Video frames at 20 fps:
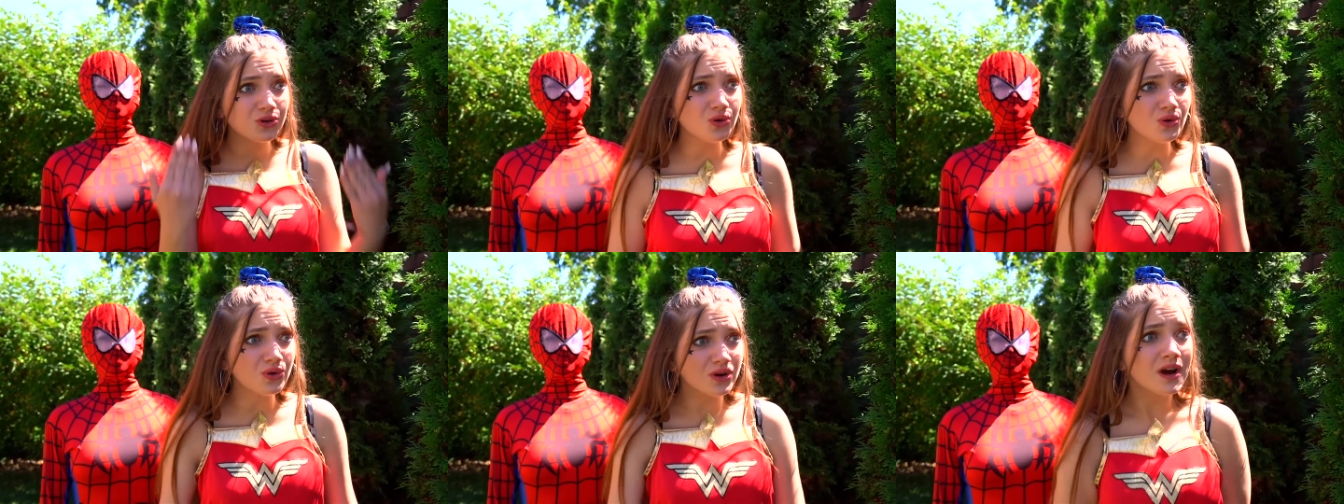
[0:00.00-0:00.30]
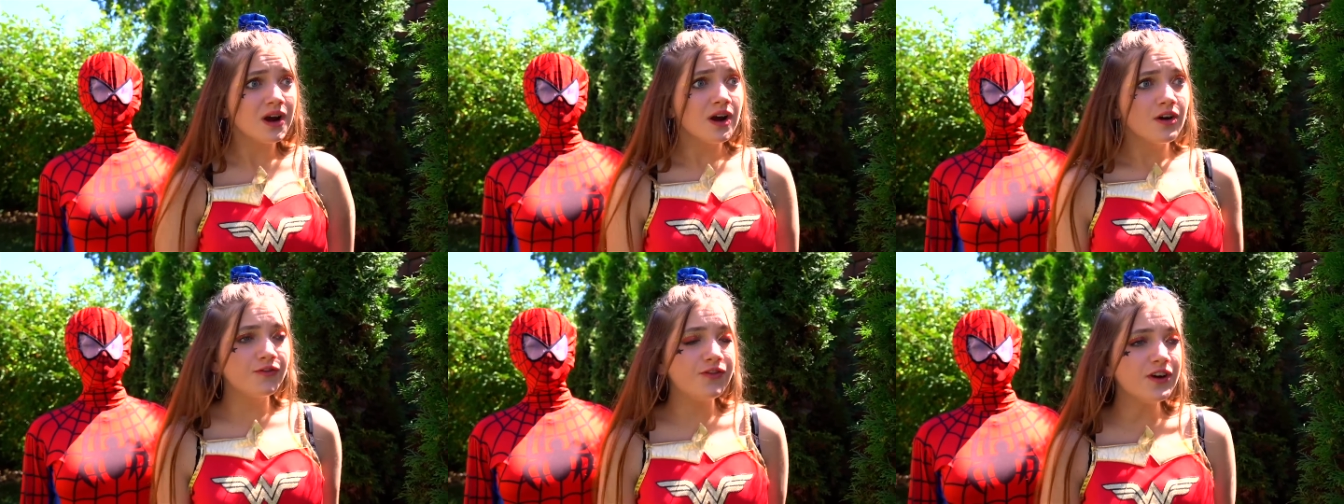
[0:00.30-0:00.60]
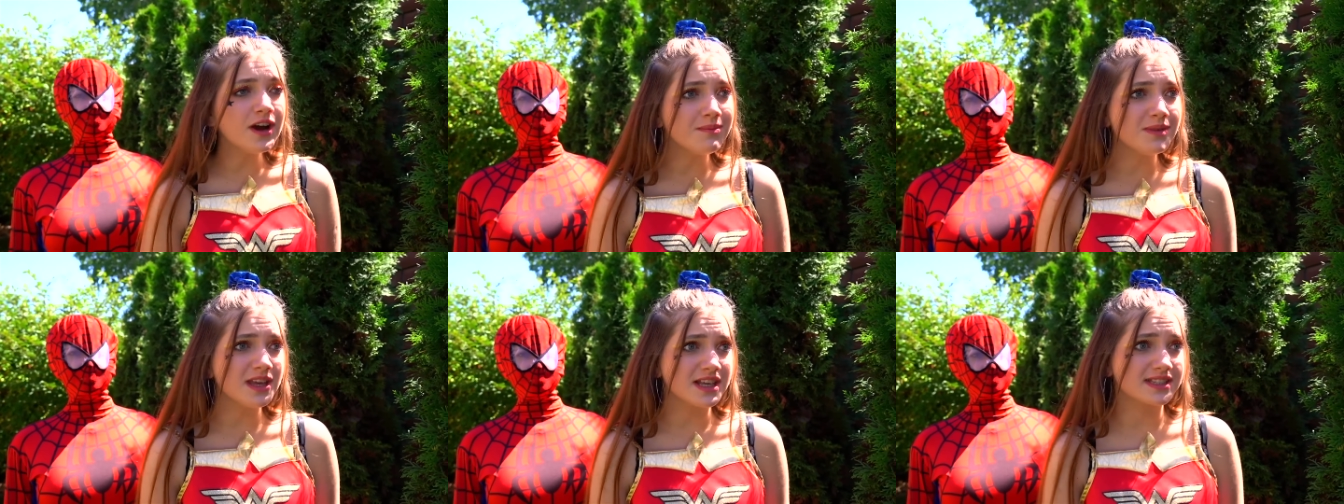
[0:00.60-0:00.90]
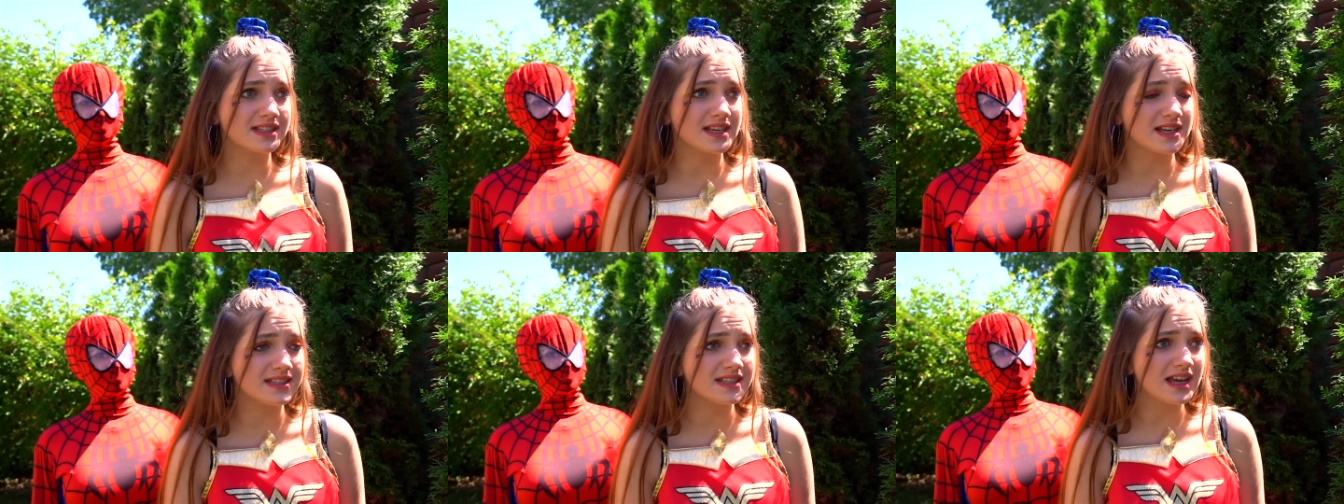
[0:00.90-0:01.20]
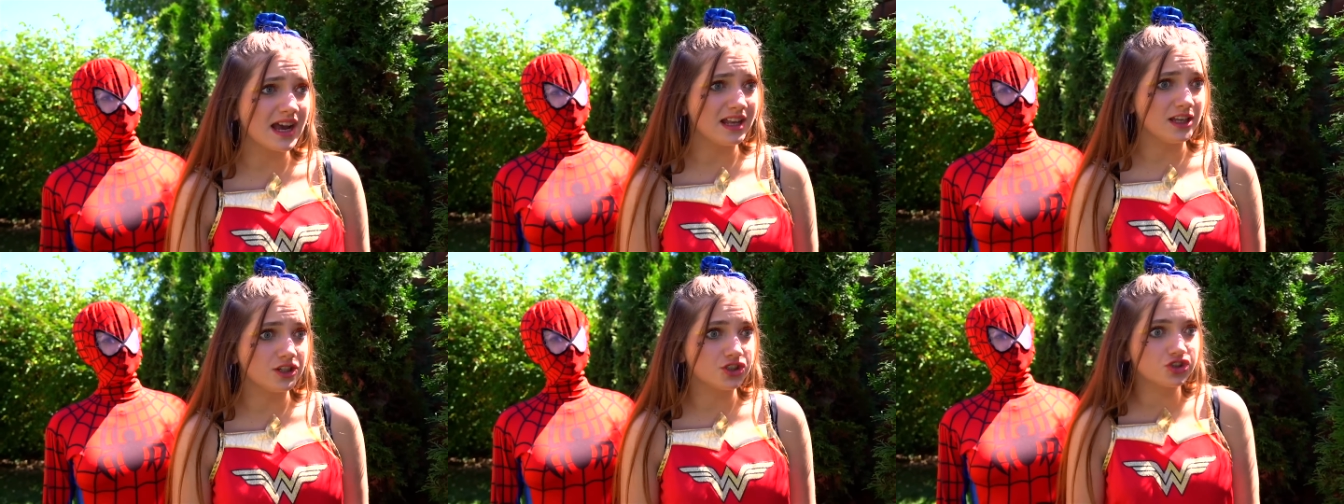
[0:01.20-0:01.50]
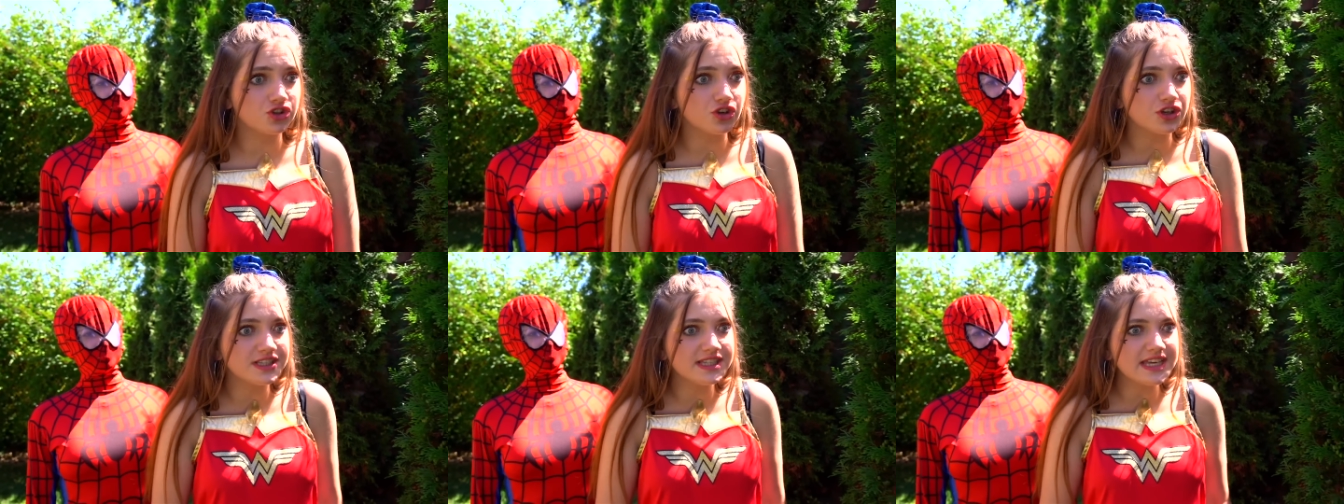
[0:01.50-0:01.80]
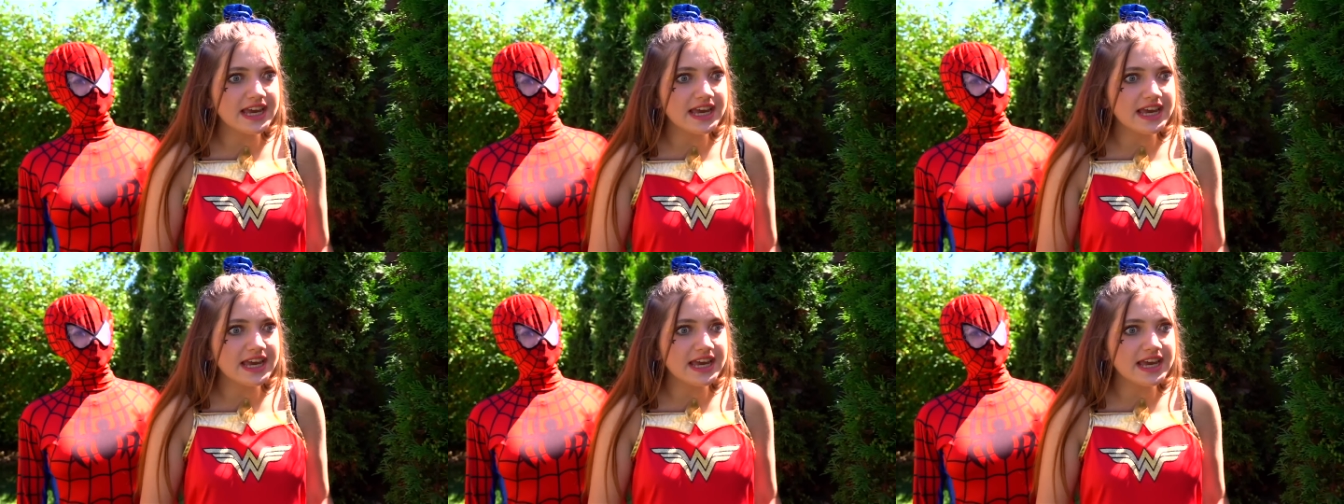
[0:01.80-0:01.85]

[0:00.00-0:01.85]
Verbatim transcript: why did you say that you didn't